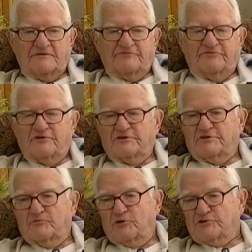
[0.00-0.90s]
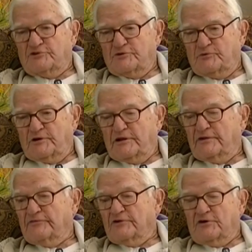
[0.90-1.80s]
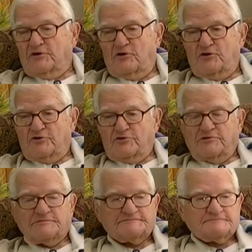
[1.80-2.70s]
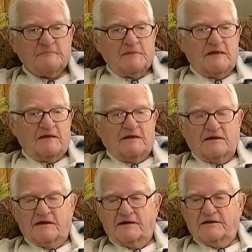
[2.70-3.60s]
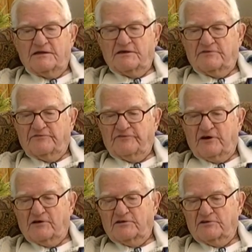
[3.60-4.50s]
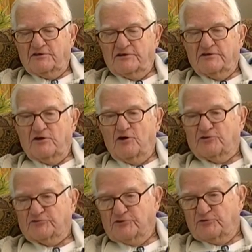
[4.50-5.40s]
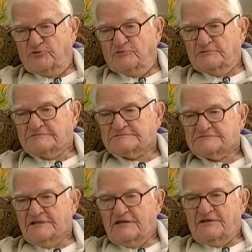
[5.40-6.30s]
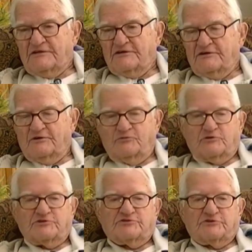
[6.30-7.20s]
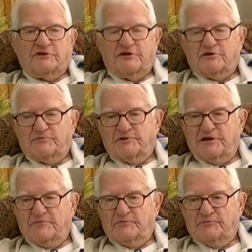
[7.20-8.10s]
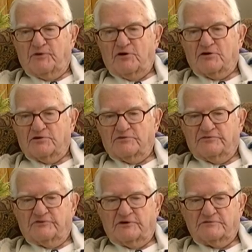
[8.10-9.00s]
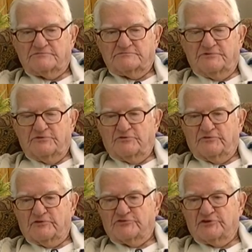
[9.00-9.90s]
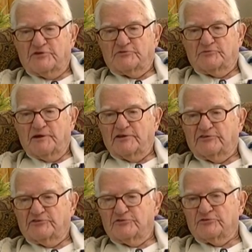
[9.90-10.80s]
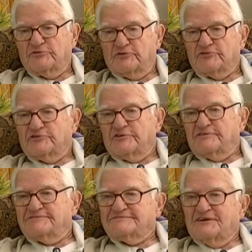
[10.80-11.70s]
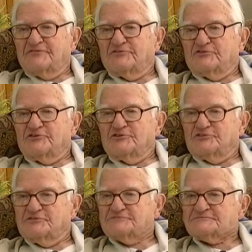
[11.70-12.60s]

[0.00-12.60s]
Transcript: friend in Washington when I lived there, a lawyer, and he had founded a law school, which later became a part of James Madison University in Virginia.